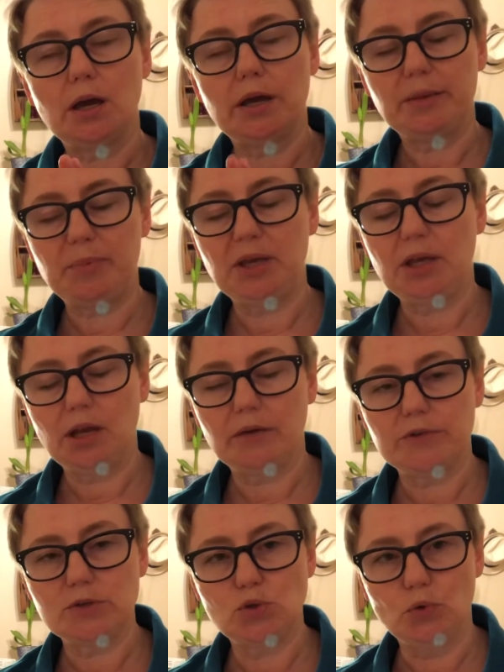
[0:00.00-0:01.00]
at the beginning of
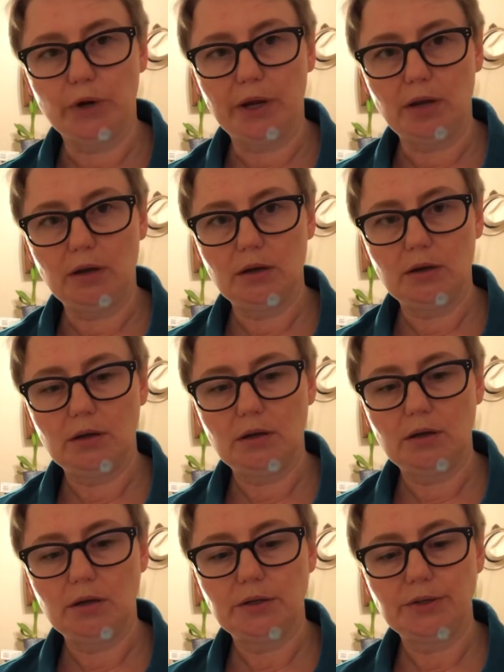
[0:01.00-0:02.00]
the story,
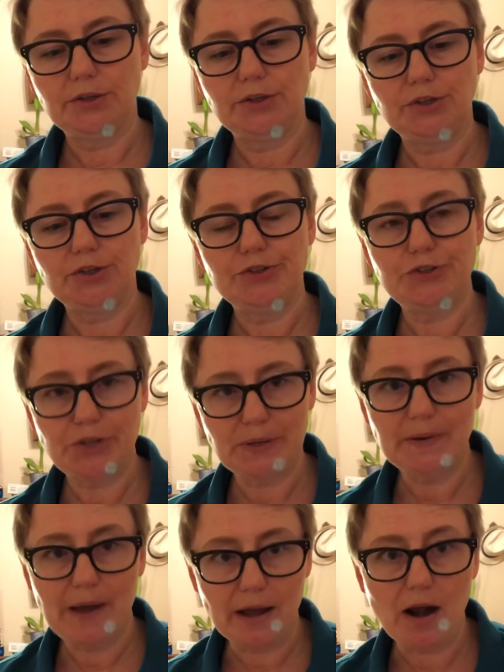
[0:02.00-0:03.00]

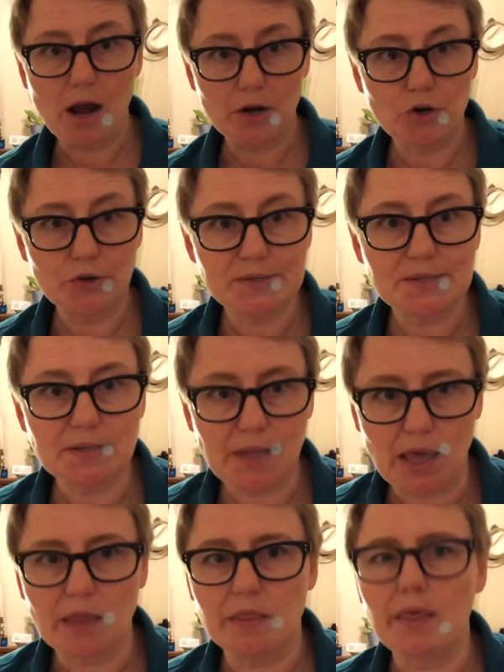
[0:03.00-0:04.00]
did not
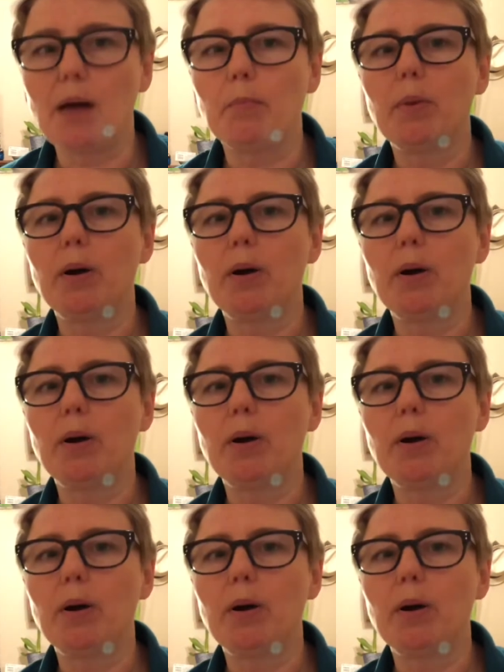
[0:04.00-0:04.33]
understand them